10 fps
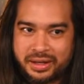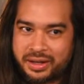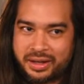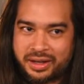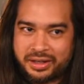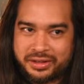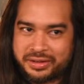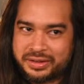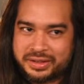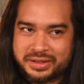
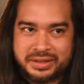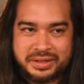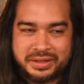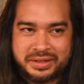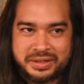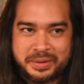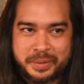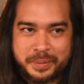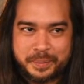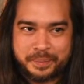And
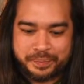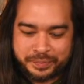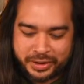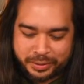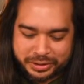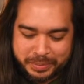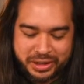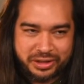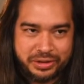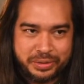it was being
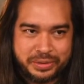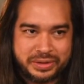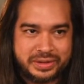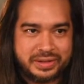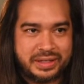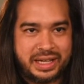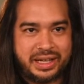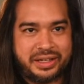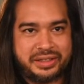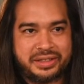used
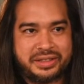like,